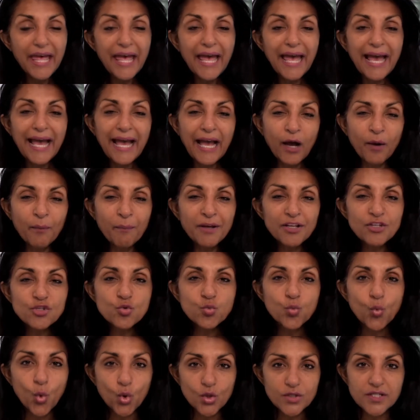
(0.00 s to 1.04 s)
how much
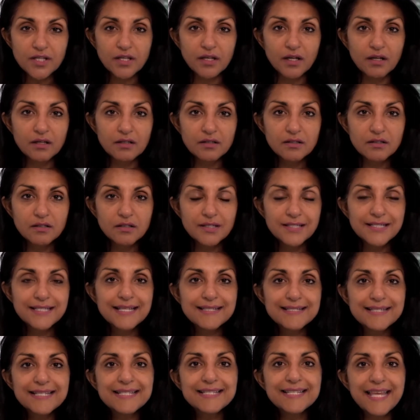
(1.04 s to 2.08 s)
water
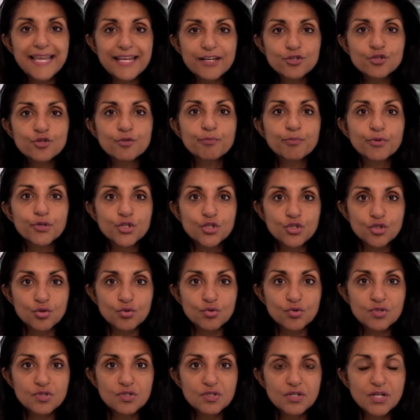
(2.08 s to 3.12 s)
does it take to
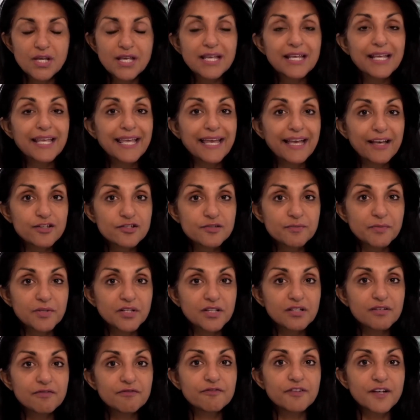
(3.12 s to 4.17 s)
produce cow's
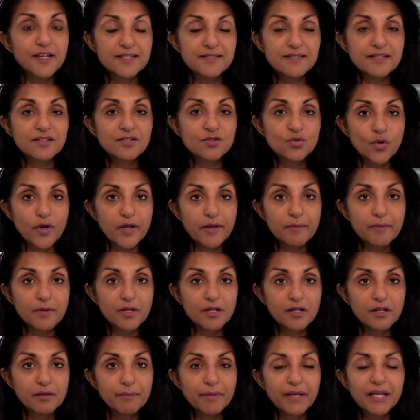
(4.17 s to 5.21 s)
milk versus soya
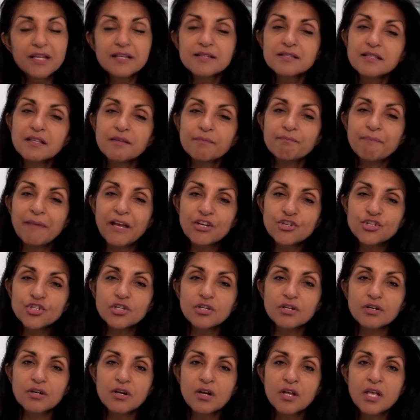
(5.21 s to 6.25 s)
milk? Because the
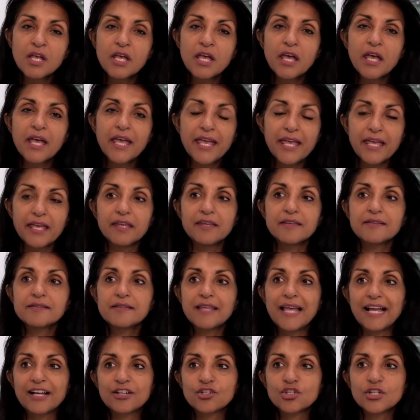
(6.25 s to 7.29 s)
measure is
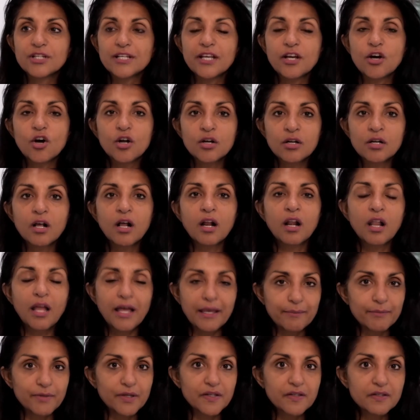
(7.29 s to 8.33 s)
actually on
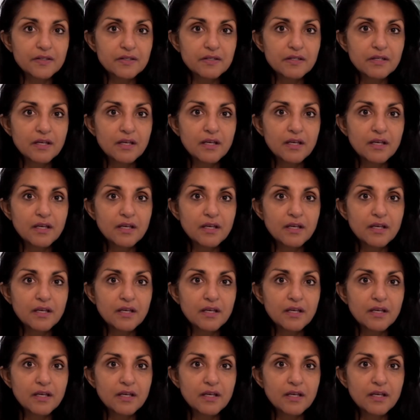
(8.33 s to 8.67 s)
climate,